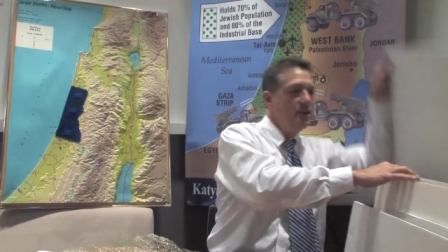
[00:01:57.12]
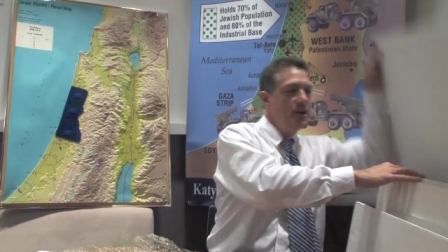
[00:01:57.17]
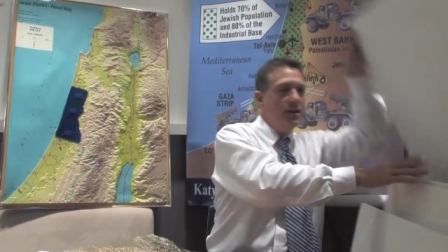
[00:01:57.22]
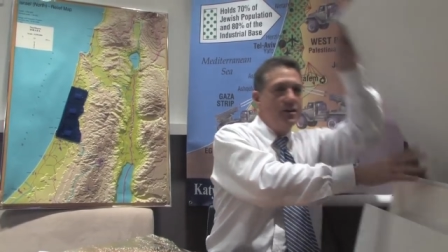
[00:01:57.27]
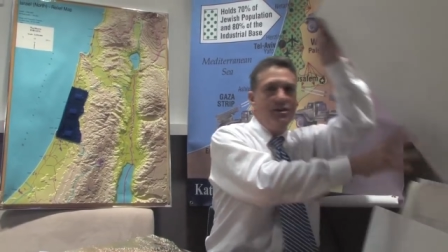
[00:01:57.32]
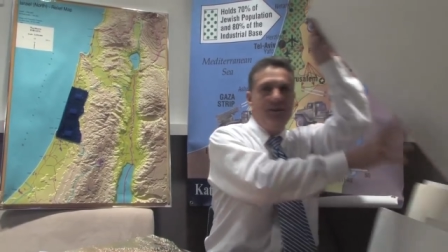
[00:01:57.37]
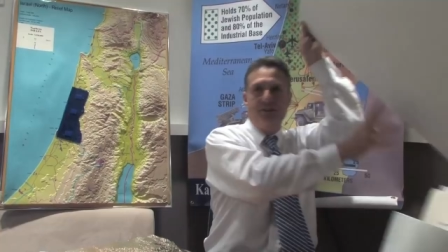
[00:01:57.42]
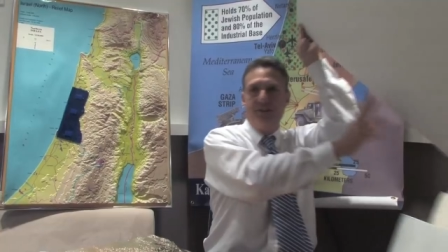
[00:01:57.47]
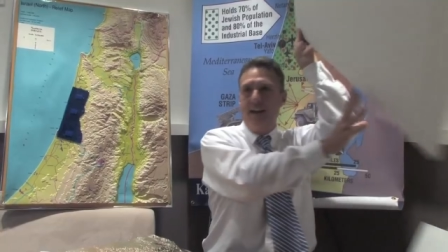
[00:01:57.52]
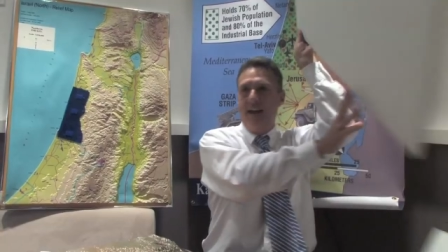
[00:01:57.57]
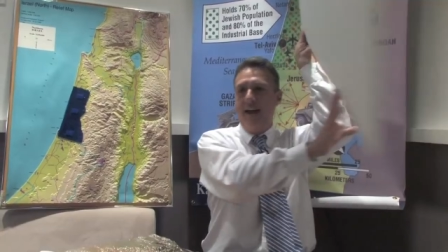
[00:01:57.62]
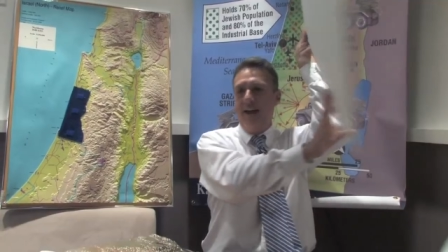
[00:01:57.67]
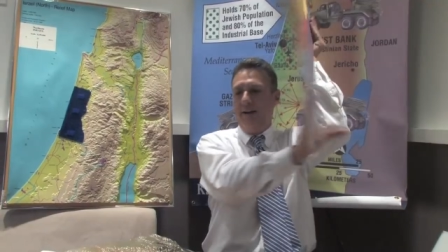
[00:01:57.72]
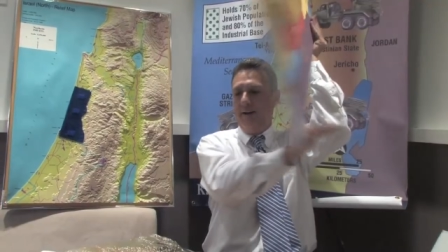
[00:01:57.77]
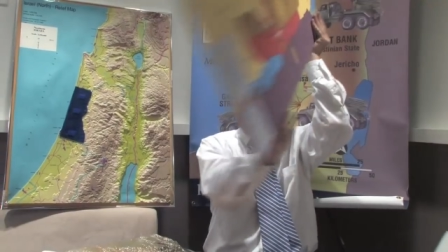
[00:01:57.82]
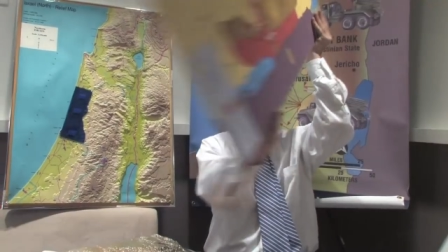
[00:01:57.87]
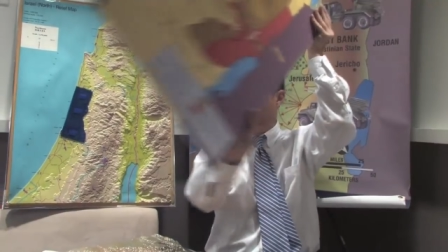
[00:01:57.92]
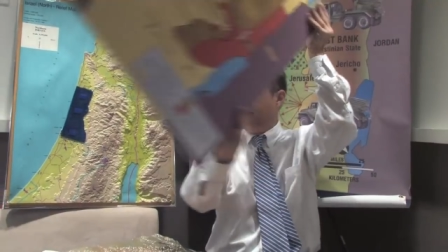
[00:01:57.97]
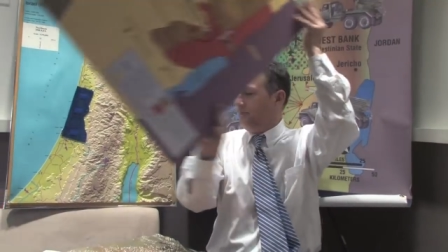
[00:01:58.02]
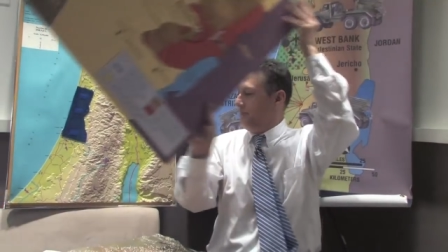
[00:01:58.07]
you understand
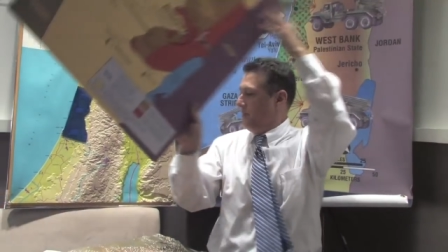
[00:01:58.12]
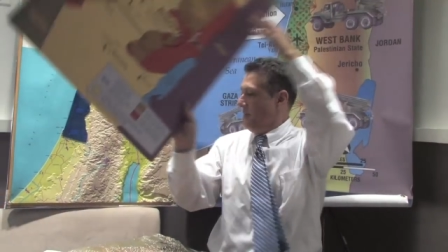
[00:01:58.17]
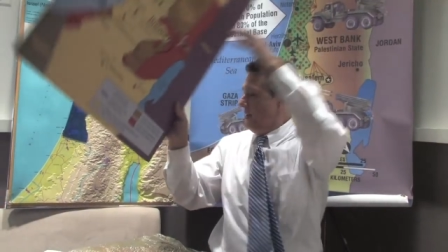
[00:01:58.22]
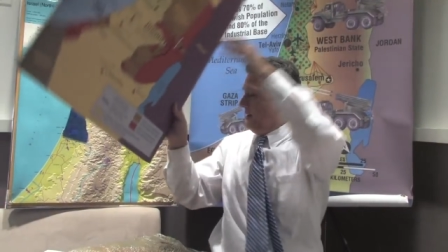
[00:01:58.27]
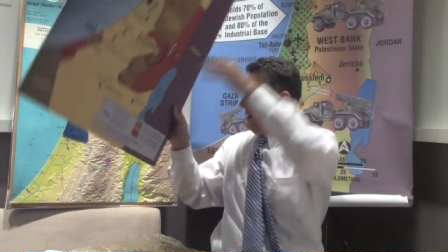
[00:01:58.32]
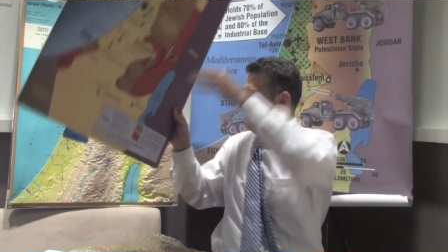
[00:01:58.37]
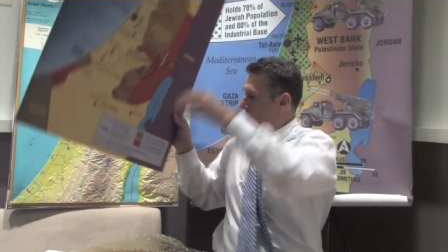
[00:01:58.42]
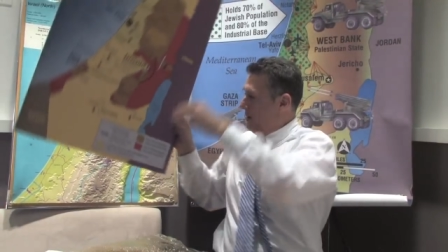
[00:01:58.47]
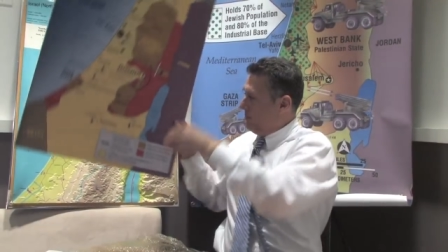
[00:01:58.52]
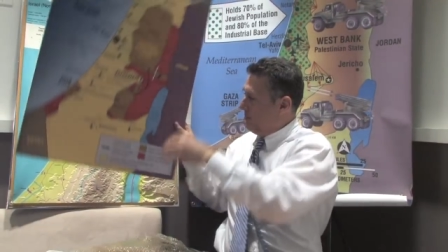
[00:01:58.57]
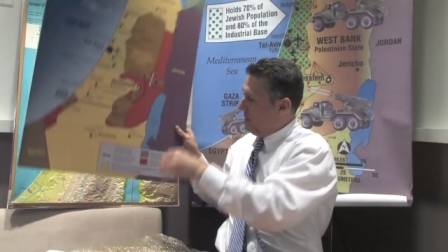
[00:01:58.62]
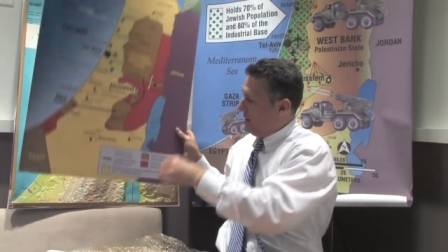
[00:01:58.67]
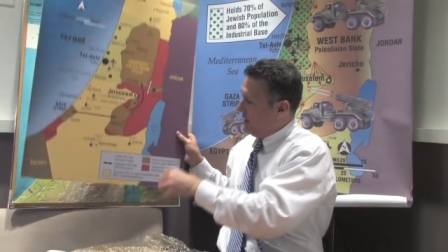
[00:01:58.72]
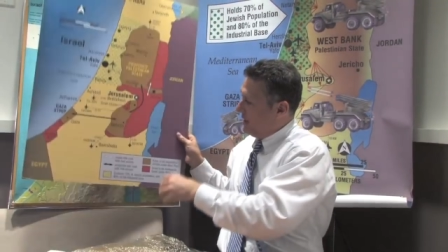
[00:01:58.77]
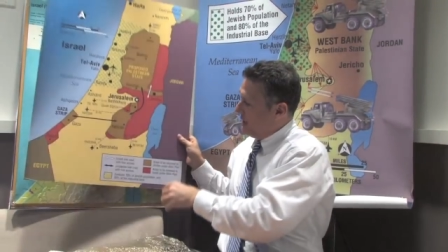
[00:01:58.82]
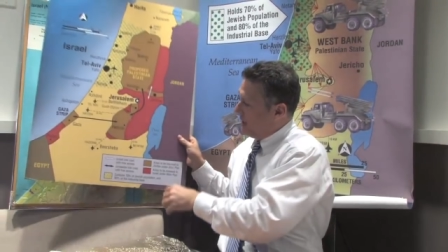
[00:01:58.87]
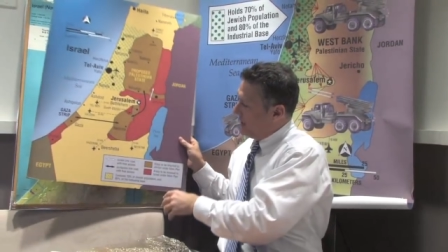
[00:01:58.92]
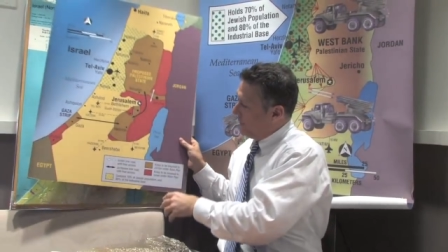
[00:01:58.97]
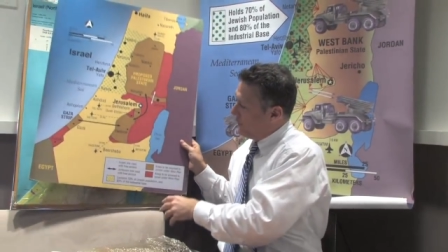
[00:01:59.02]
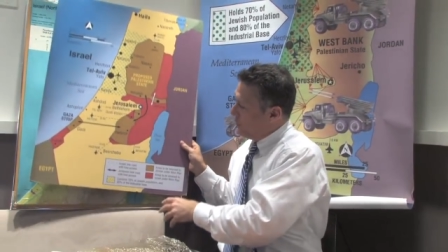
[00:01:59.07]
it. Meaning,